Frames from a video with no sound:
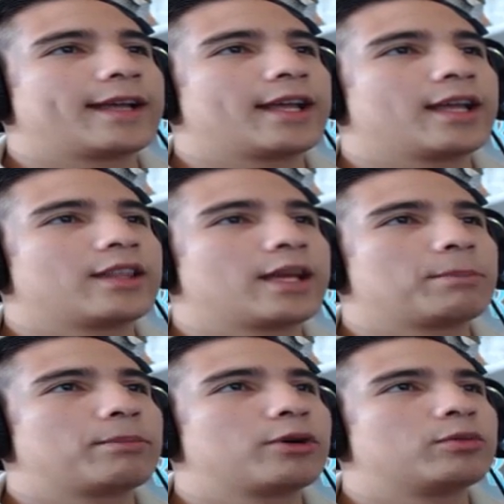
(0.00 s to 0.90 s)
And
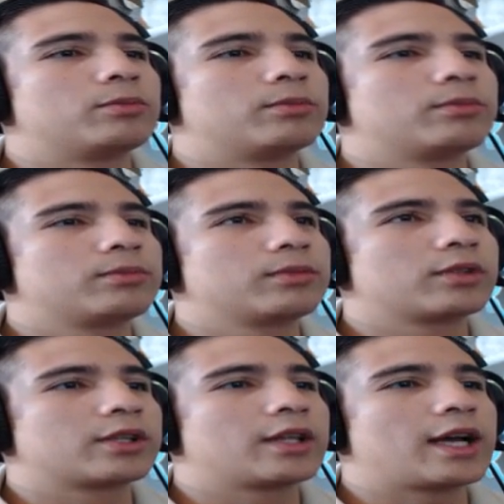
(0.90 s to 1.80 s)
then, boom.
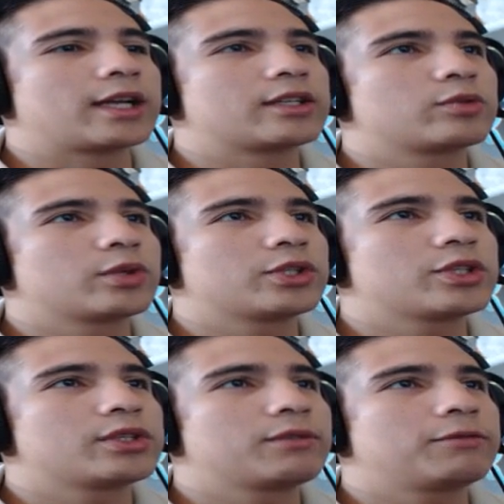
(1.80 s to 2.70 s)
Look at that. He
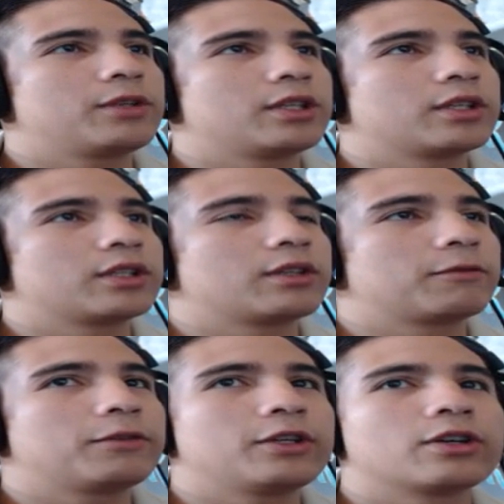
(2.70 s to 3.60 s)
switches the feet. The
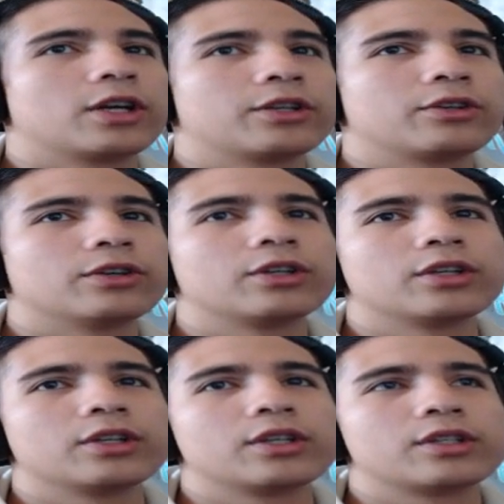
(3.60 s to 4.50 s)
feet are under.
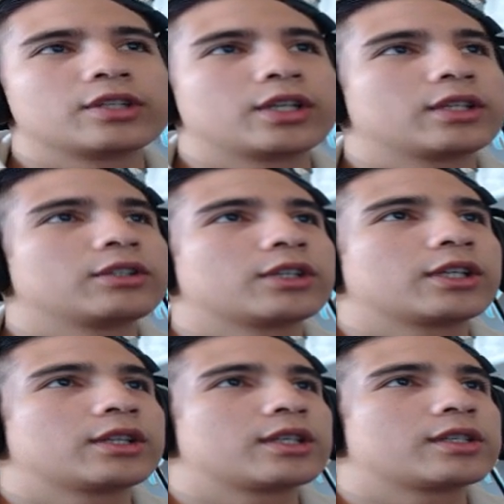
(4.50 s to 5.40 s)
Take a
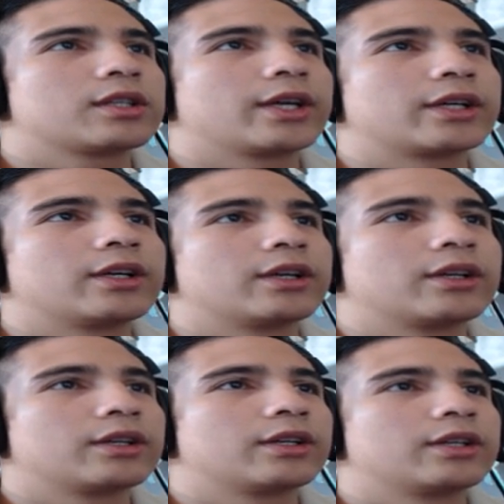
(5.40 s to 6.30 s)
look at this leg.
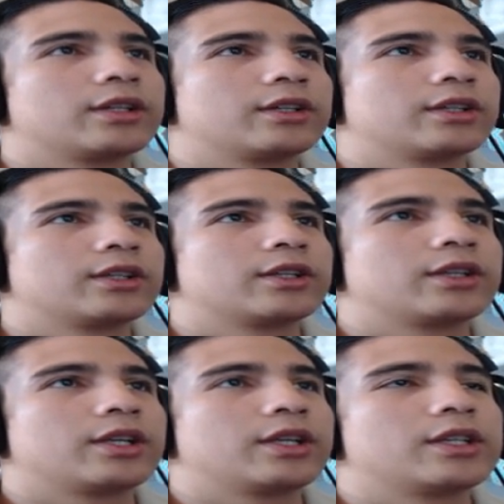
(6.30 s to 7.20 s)

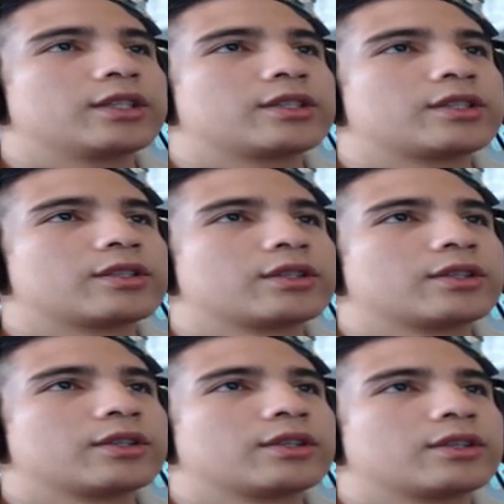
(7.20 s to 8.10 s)
It is
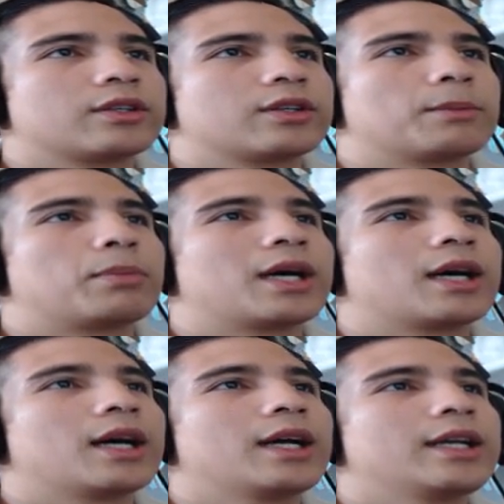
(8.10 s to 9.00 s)

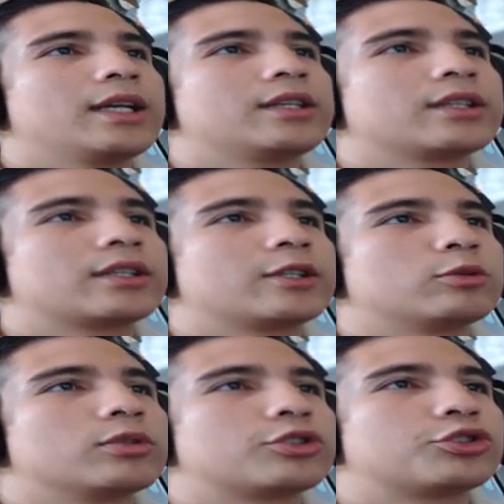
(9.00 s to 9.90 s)
behind
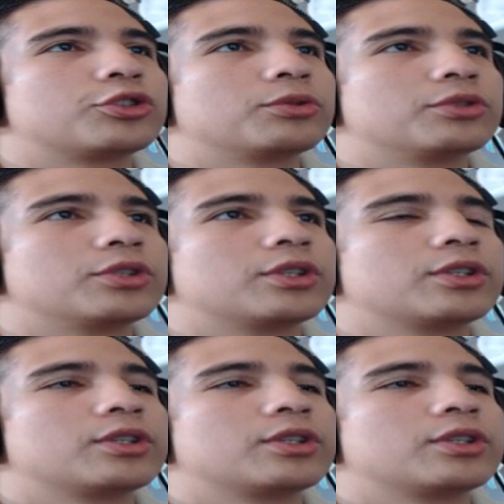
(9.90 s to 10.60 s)
Gilbert's shoulder.